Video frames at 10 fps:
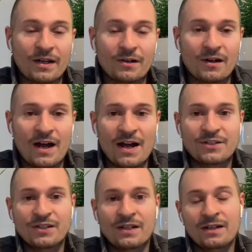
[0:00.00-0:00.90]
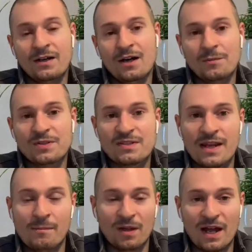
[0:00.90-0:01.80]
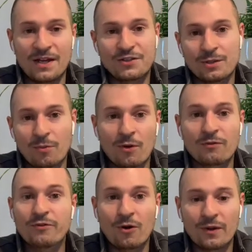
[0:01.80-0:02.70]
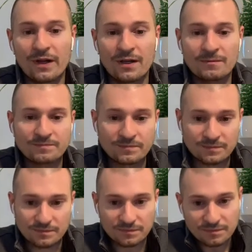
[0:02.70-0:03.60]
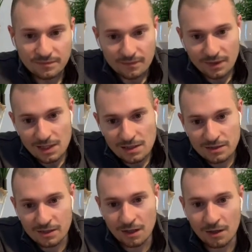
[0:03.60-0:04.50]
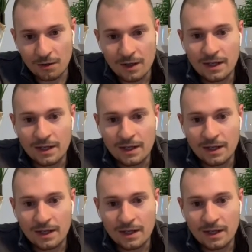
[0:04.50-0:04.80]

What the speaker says: crash, and it'll help stabilize your portfolio. So,